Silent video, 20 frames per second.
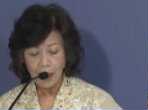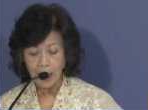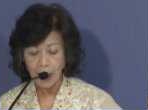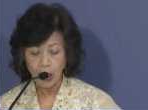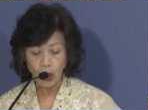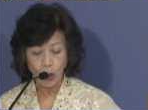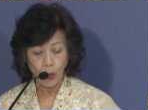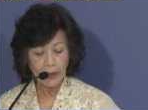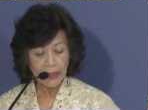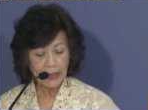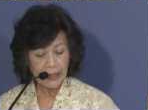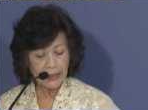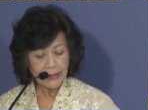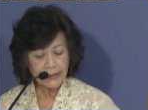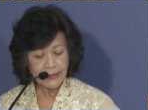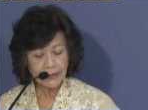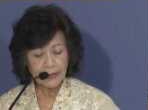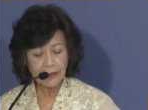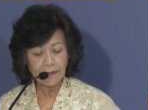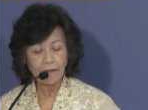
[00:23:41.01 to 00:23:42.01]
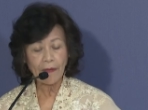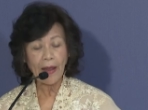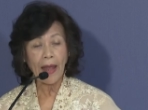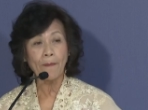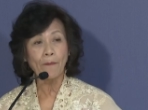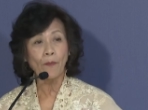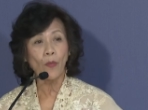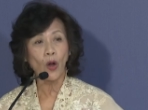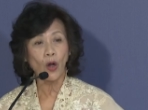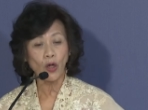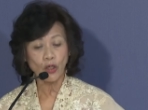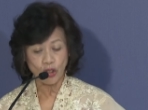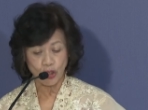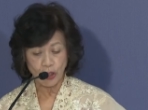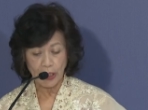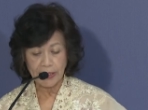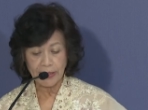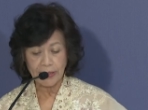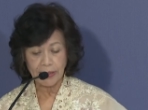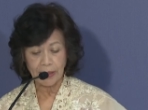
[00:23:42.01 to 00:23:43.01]
a cohesive and more
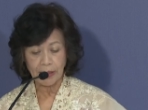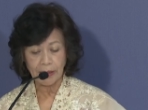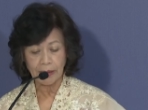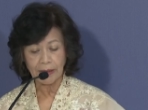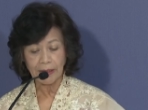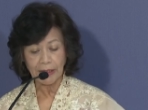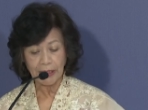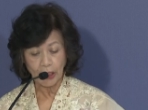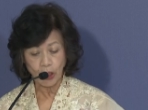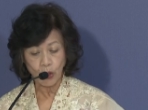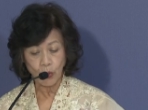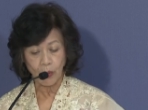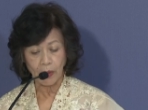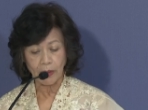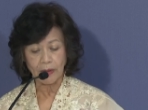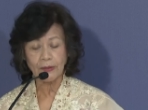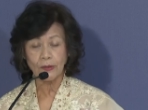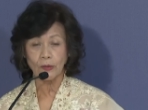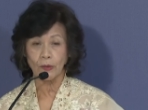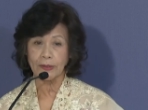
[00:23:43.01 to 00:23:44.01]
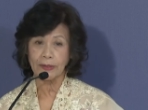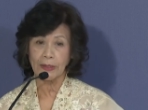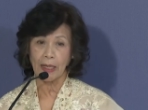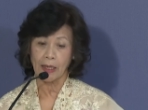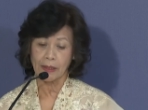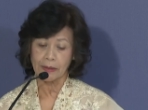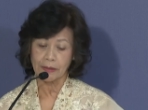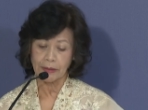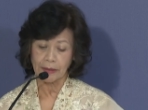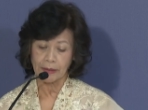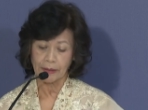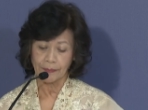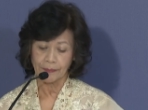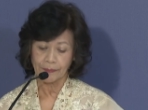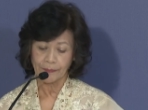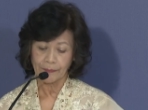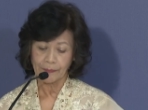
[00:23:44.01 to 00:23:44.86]
gender equal society.